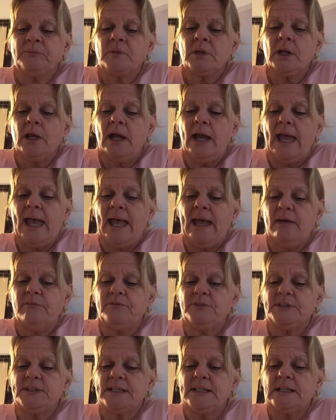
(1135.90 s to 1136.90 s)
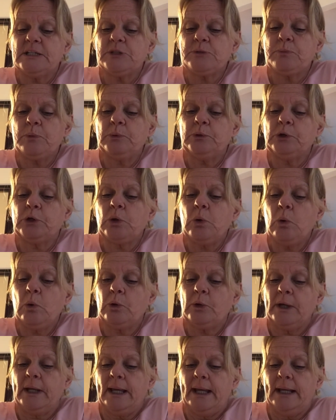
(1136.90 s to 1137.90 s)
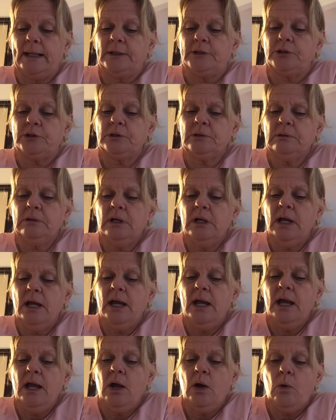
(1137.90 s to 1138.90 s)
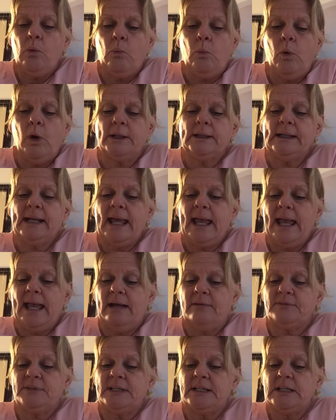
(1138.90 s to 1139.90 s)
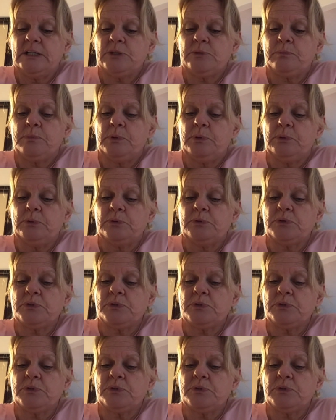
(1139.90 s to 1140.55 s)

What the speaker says: a half a teaspoon of coriander, 1.5 teaspoons